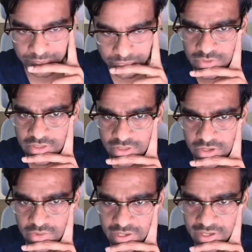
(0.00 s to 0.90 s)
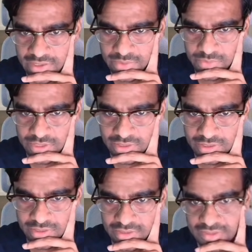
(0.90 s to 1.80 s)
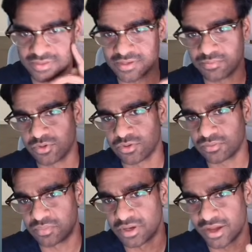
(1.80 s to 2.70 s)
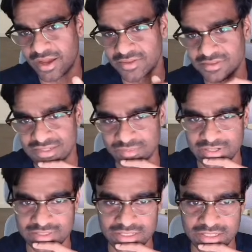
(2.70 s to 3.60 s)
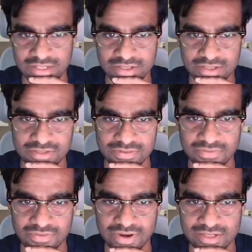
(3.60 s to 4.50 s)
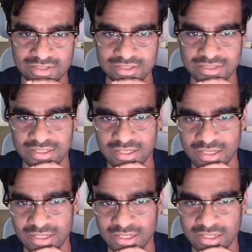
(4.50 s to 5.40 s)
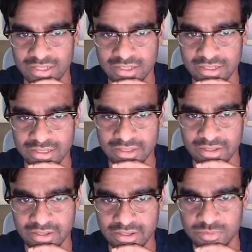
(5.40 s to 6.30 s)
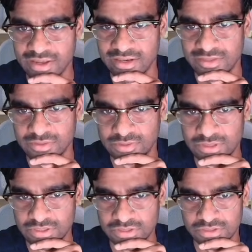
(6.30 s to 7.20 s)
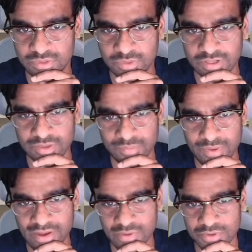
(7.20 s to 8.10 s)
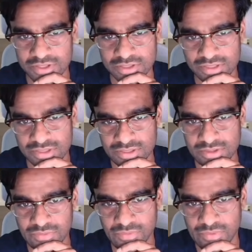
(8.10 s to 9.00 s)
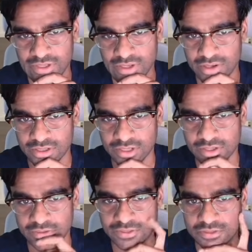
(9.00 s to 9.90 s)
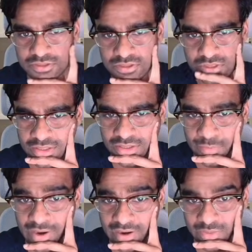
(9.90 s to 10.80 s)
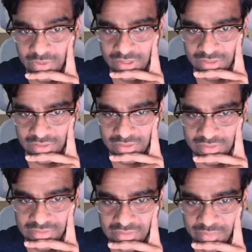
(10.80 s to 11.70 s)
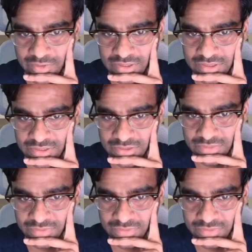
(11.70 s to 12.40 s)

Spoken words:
We're going to go ahead with the simple but has stability constraints. Analytical solution do you want to compare with? We are going to compare it with separation of